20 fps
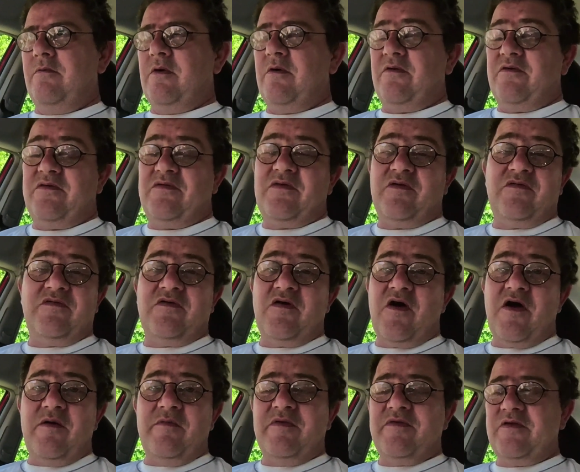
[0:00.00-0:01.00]
Well, it's just
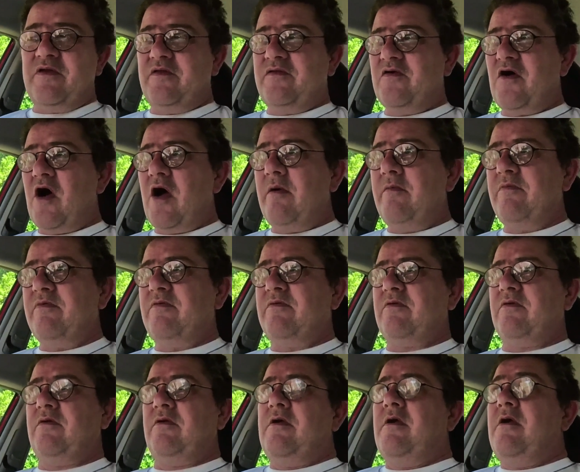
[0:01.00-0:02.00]
time, isn't it?
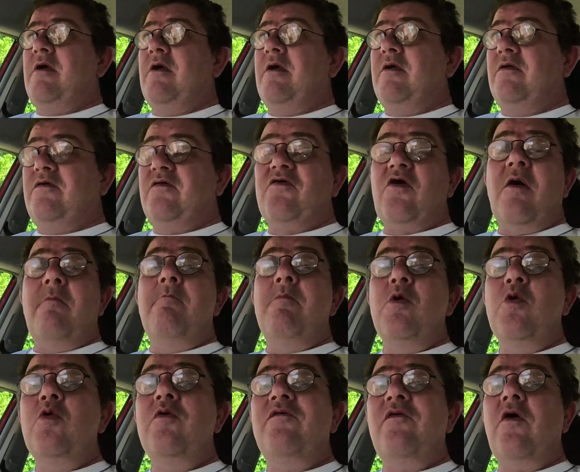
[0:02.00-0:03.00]
Time's just got to
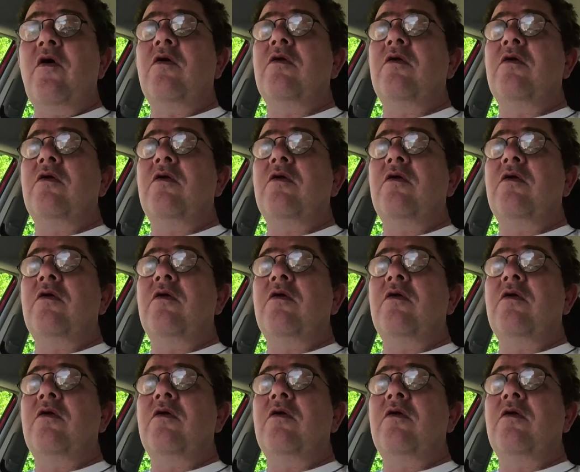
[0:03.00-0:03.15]
move